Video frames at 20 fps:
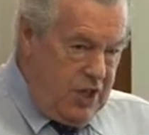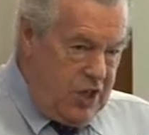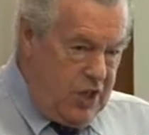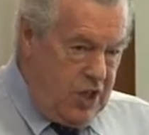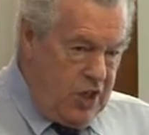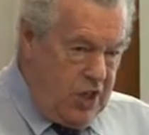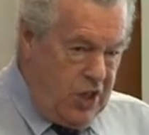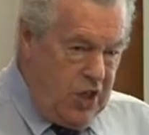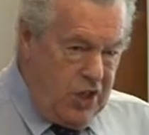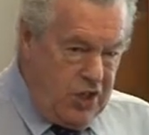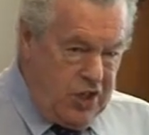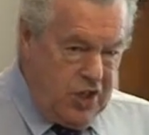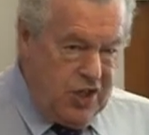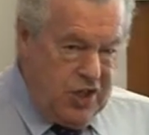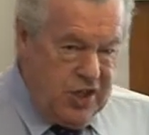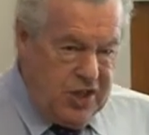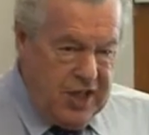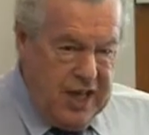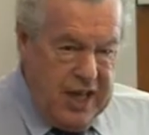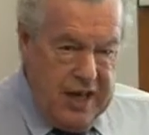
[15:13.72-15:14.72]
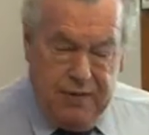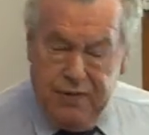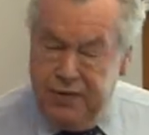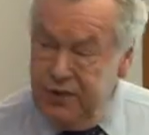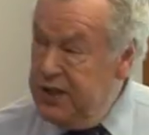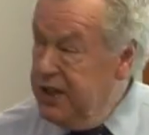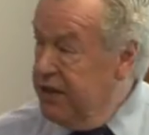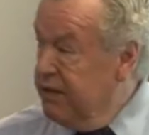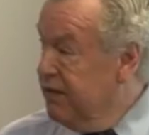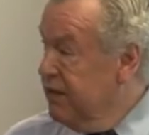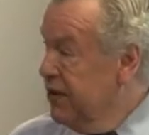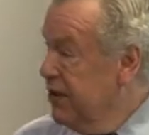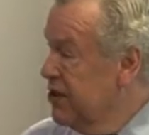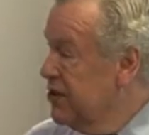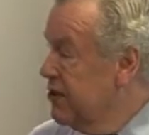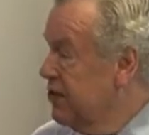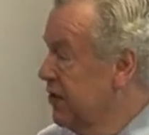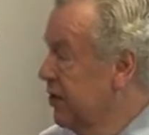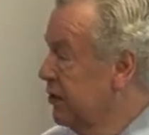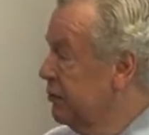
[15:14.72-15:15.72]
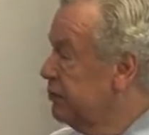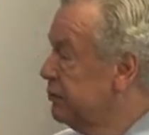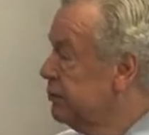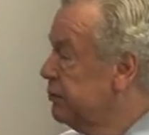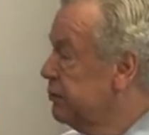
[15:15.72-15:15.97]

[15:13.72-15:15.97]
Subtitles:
to the loss of the scaffolding, first of all.